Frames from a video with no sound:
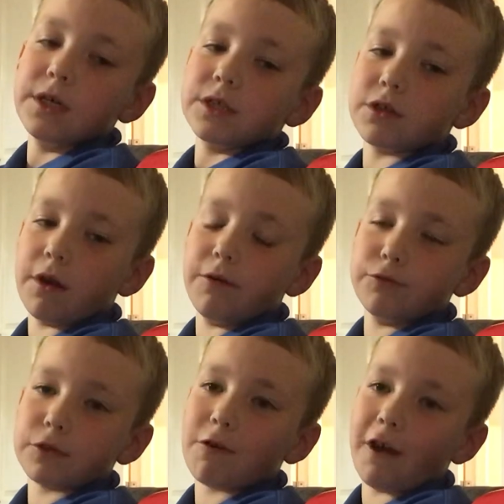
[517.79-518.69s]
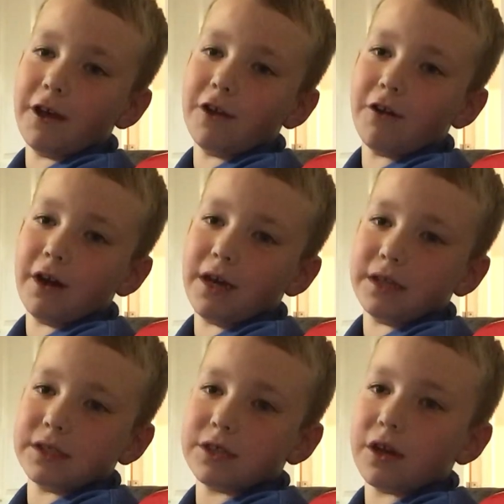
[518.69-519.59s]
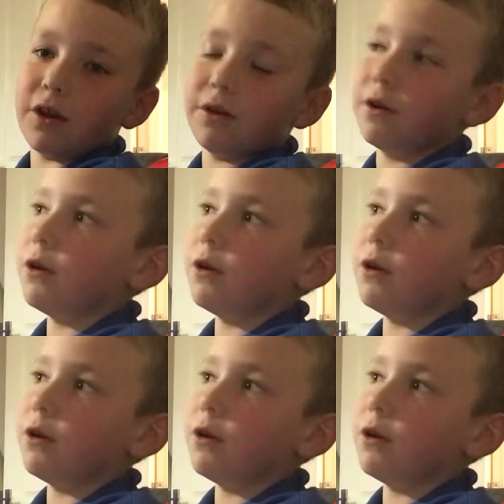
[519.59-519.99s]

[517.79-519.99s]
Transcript: So it was quite annoying. So